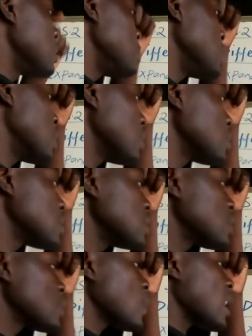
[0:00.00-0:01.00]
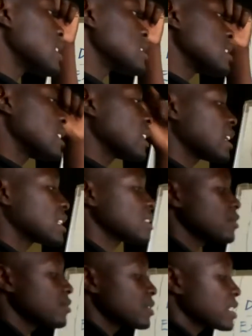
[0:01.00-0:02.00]
because this y is
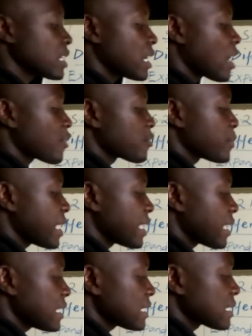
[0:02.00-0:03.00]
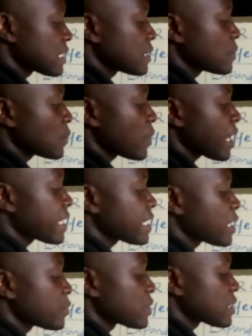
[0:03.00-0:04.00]
negative, we shall have minus y
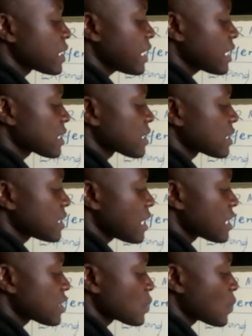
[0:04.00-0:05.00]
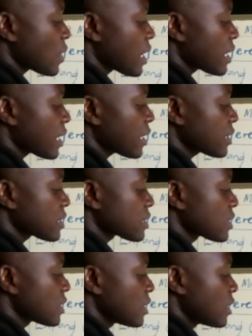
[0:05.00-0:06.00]
times x, that's
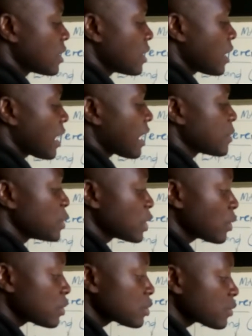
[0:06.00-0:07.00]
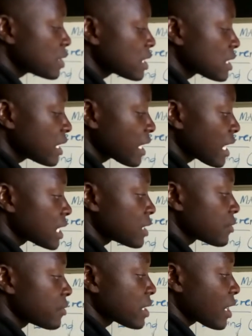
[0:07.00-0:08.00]
yx. And because of this
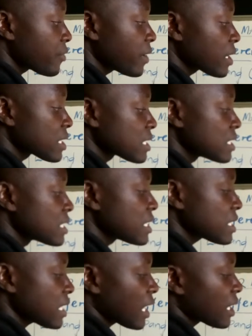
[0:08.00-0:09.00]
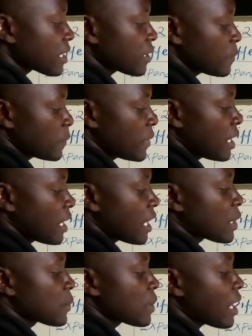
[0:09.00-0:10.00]
negative, it affects this sign,
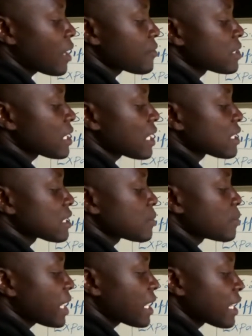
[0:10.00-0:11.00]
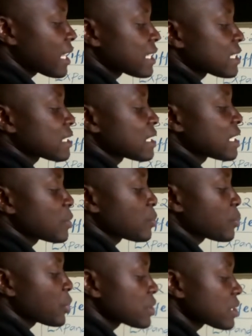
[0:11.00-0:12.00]
and we have it as minus
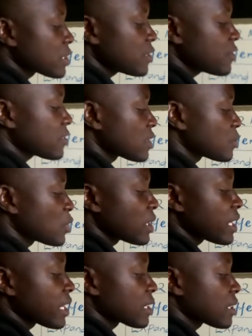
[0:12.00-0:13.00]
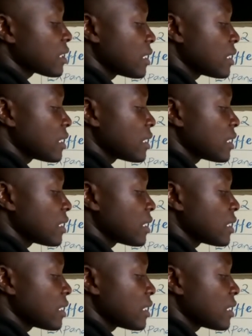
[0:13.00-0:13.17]
positives, more like